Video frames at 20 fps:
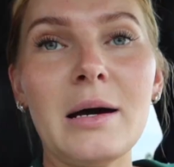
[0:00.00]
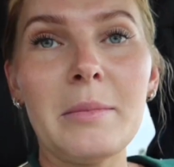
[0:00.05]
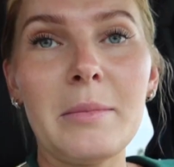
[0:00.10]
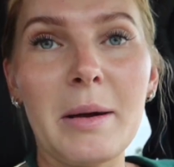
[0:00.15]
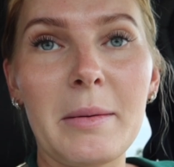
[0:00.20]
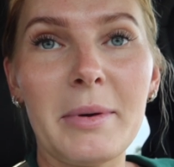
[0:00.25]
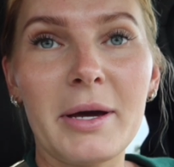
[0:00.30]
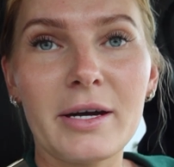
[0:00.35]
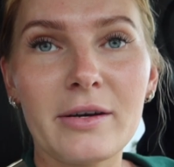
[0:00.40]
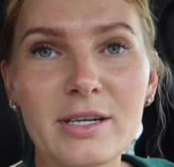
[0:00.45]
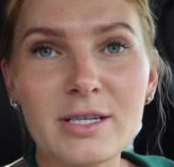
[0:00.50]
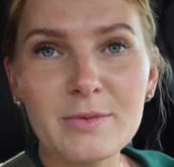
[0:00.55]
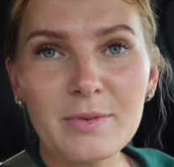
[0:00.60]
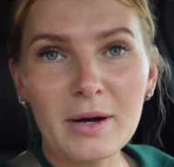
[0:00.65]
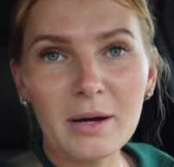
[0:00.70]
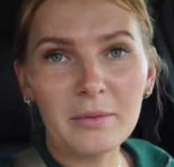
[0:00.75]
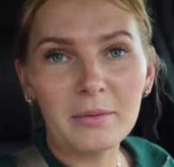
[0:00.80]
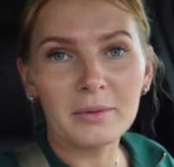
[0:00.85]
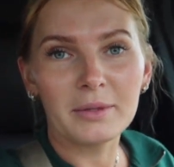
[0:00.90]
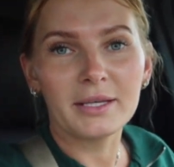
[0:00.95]
My battery's
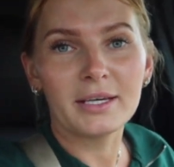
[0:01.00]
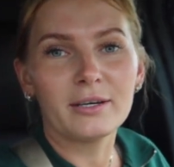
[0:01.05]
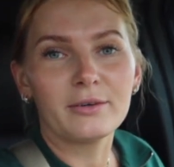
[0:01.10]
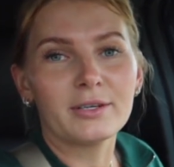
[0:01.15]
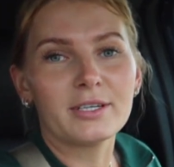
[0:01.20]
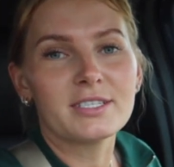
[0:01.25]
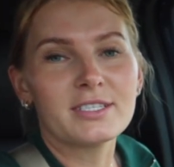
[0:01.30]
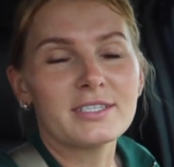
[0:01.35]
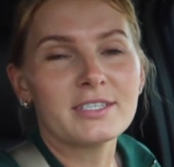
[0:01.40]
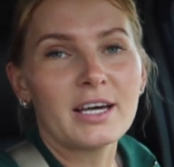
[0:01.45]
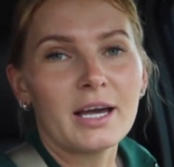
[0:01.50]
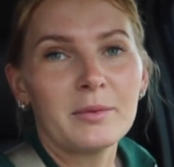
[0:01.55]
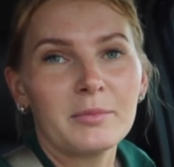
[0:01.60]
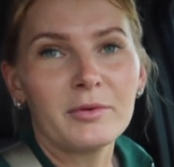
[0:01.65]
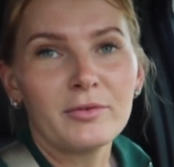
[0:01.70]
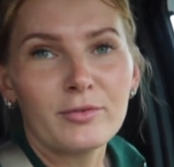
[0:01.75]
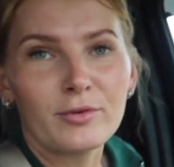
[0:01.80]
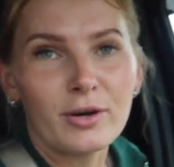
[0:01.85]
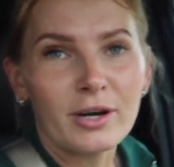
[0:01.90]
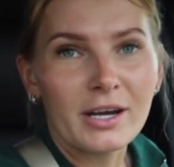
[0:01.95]
probably going to die
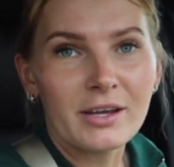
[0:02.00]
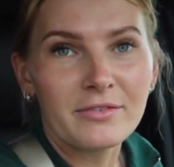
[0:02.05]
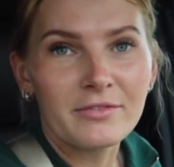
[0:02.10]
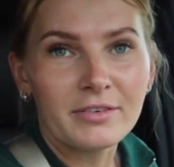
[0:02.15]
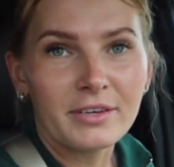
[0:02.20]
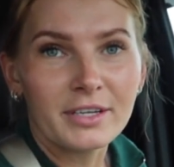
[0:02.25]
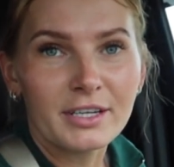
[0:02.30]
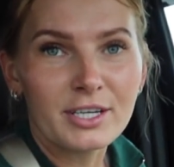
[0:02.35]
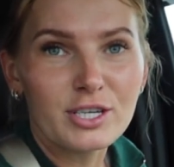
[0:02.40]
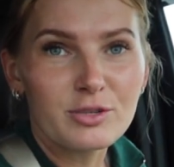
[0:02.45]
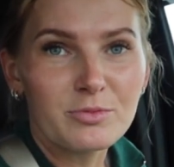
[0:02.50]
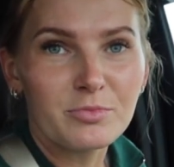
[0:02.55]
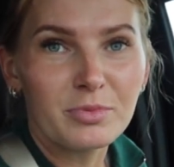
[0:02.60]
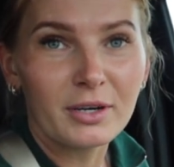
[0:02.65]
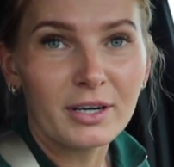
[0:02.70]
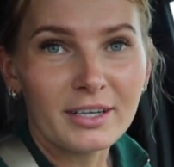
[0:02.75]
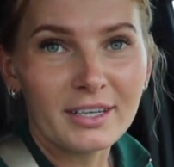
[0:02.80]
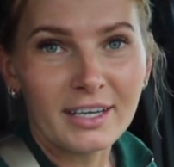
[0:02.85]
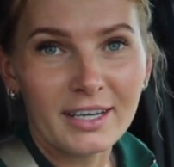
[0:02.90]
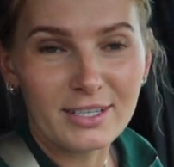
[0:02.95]
before I finish,
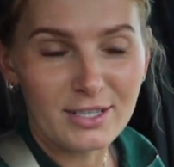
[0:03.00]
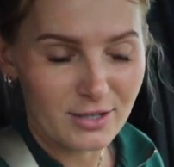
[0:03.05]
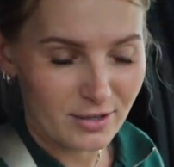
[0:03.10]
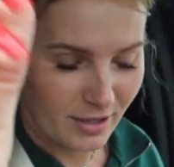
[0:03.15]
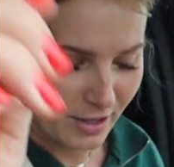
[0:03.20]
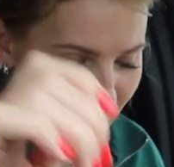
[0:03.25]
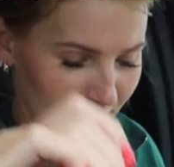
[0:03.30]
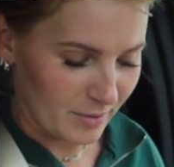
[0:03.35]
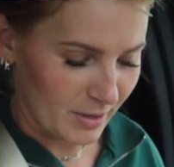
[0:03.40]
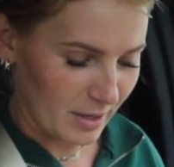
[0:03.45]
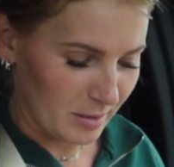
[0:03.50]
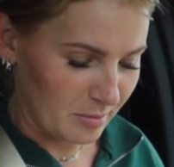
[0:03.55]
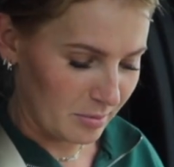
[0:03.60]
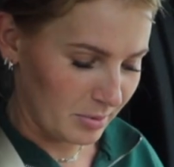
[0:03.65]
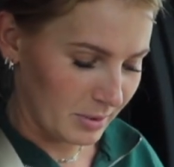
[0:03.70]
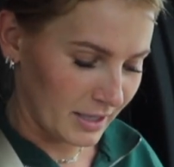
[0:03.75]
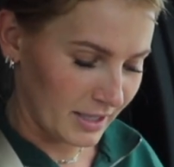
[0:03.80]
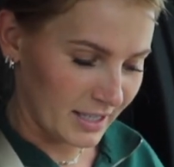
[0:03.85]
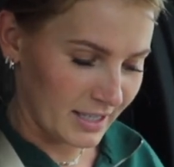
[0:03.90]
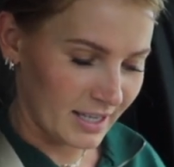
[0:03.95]
but yeah, it's like already
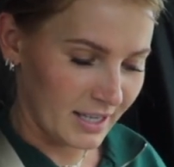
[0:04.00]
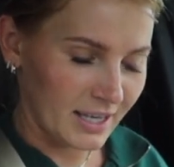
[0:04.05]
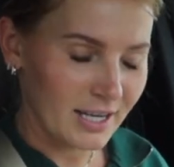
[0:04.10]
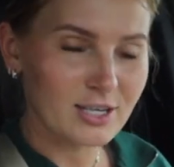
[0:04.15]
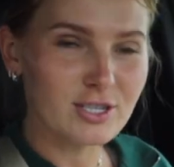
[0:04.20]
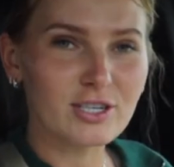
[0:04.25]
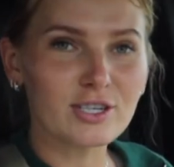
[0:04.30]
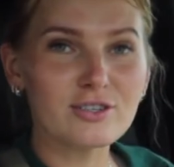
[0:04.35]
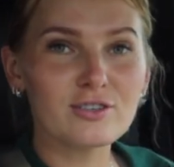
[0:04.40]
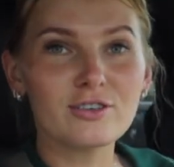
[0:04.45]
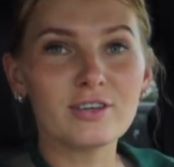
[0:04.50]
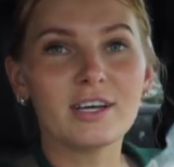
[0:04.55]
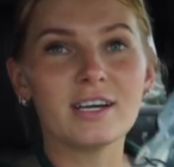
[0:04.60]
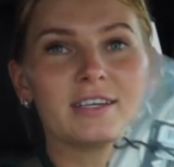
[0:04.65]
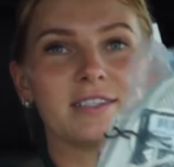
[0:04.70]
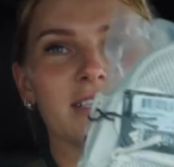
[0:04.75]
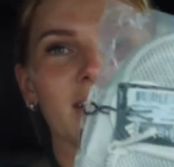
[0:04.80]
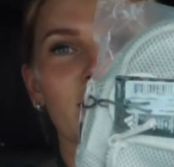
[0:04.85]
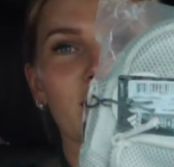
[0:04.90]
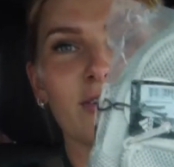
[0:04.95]
blinking. Actually, I'll show you
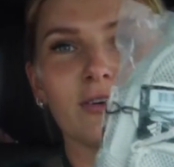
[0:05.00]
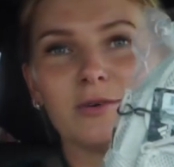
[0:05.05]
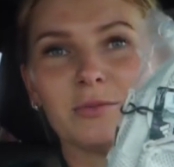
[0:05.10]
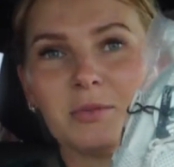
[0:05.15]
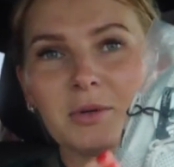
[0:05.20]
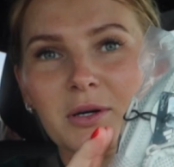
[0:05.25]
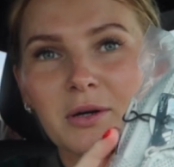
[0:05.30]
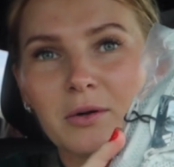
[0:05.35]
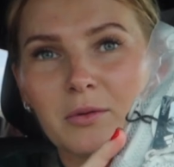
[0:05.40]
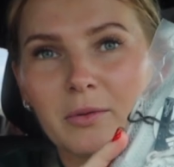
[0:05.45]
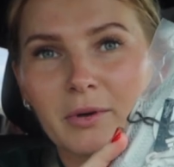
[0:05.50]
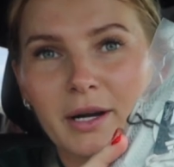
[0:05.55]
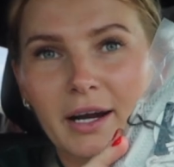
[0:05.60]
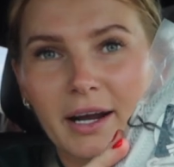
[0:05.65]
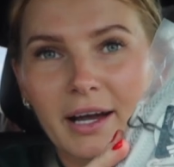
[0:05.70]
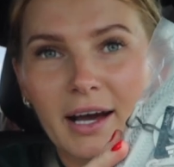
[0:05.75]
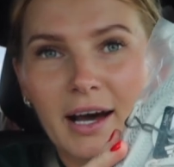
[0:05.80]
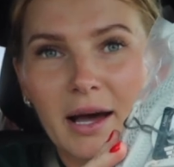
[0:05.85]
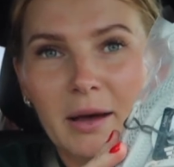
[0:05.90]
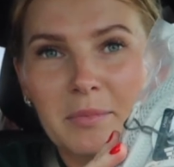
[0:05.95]
guys at home what I
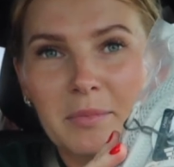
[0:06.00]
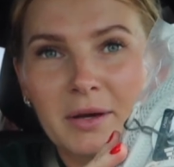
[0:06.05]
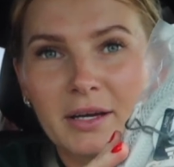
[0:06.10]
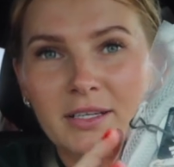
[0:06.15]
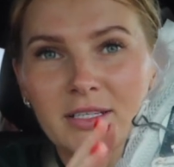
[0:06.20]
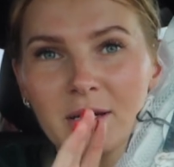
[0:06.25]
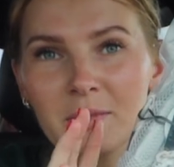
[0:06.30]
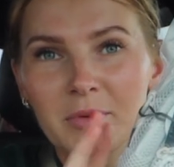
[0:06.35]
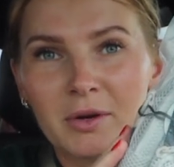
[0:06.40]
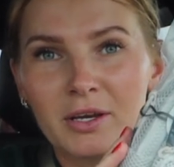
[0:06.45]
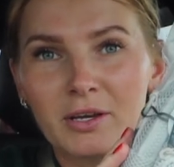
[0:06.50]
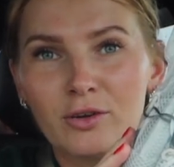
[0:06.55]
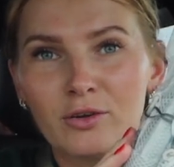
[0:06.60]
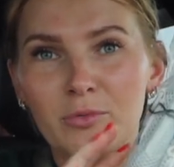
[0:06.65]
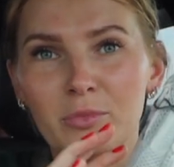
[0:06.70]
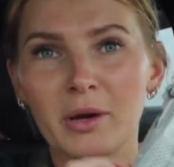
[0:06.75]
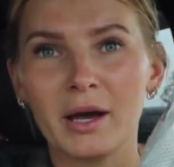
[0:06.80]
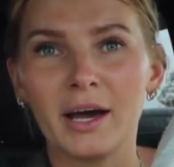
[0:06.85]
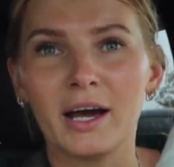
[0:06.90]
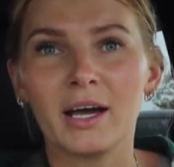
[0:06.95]
got. Picked up a new
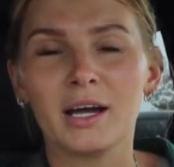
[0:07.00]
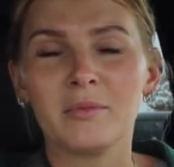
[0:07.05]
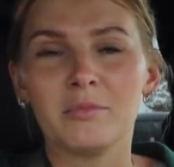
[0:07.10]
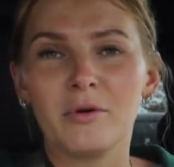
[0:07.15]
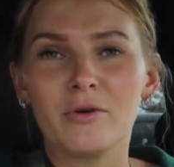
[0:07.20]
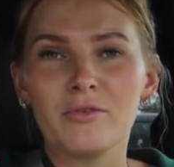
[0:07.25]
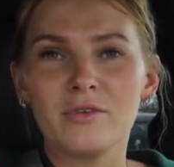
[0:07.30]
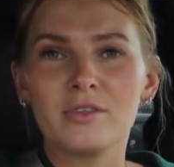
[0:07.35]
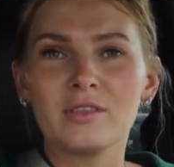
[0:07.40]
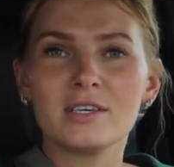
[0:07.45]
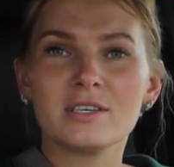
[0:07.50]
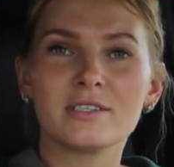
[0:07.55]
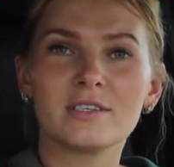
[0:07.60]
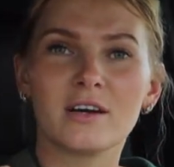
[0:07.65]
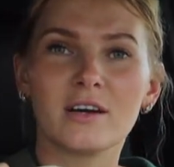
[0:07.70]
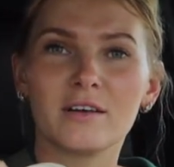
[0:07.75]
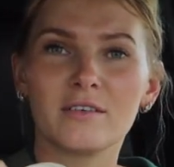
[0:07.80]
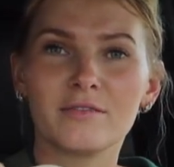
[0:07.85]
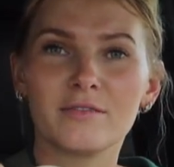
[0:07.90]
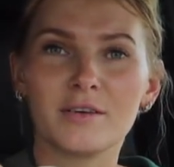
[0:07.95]
bag. Both of these
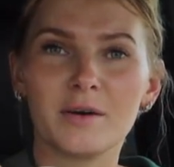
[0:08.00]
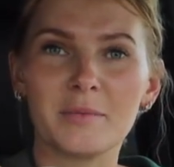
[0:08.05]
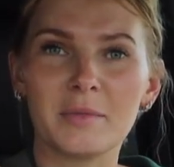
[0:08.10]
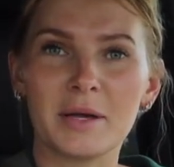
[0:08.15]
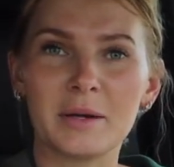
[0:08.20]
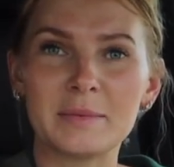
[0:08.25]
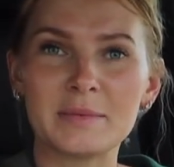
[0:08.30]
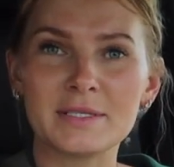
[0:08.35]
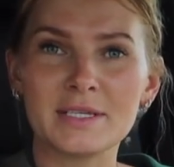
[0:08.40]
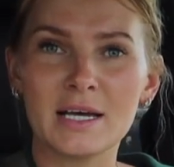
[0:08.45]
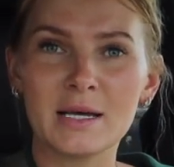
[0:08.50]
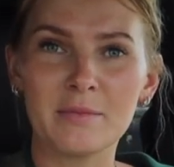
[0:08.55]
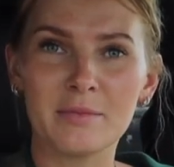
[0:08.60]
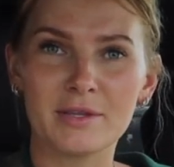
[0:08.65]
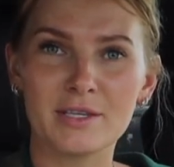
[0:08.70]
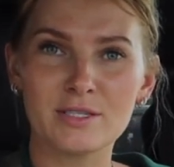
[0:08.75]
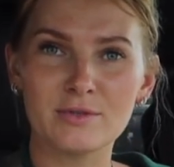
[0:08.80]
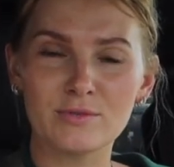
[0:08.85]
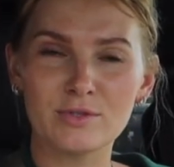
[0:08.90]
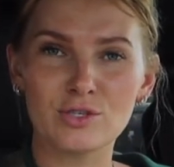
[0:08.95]
are from Amazon, but
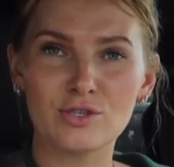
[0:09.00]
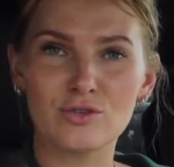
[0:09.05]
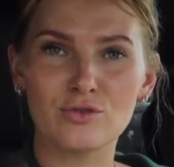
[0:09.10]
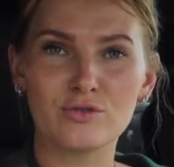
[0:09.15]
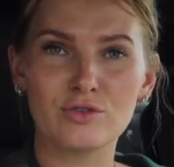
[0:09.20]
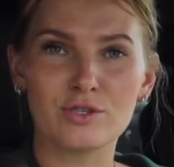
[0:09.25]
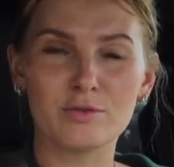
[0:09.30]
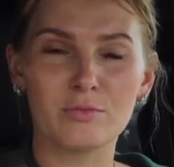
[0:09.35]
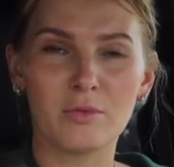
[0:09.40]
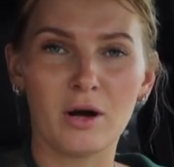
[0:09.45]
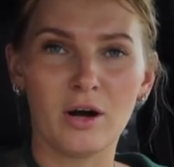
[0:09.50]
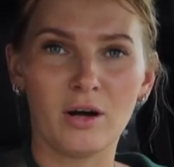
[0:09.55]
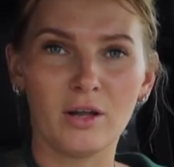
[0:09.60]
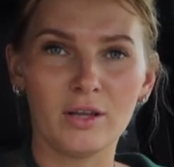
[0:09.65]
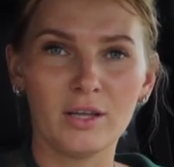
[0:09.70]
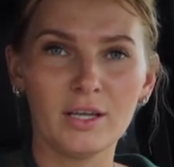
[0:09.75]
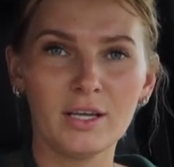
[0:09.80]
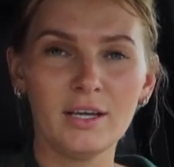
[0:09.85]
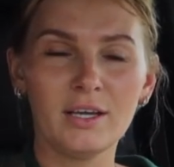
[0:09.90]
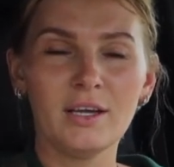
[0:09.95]
this one's too
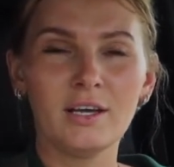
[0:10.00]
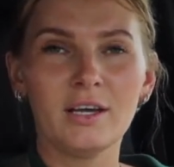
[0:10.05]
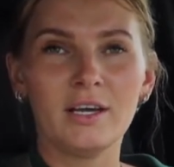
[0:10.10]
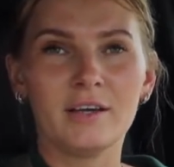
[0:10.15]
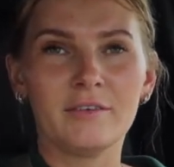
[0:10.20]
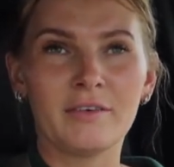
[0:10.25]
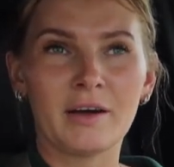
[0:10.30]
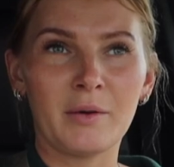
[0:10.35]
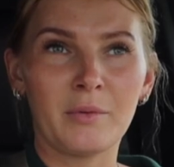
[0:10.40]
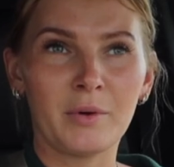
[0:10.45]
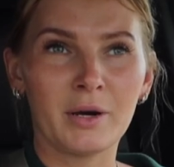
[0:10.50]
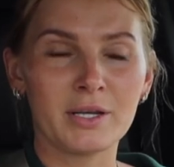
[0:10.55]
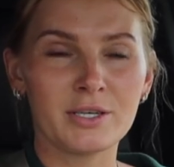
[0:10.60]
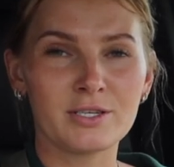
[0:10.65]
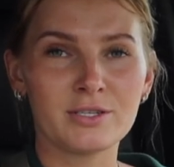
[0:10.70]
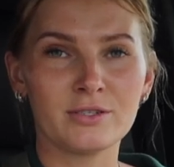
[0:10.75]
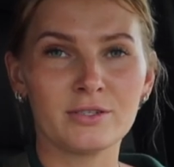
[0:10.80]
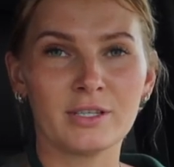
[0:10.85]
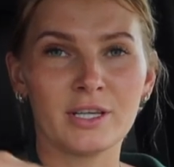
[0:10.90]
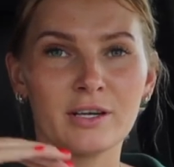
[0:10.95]
small. If I want
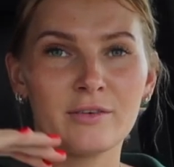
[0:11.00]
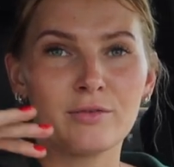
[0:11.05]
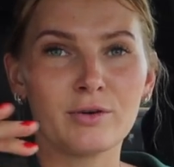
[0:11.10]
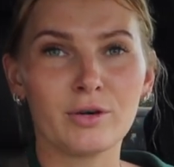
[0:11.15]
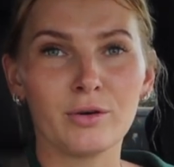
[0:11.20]
to, like if we're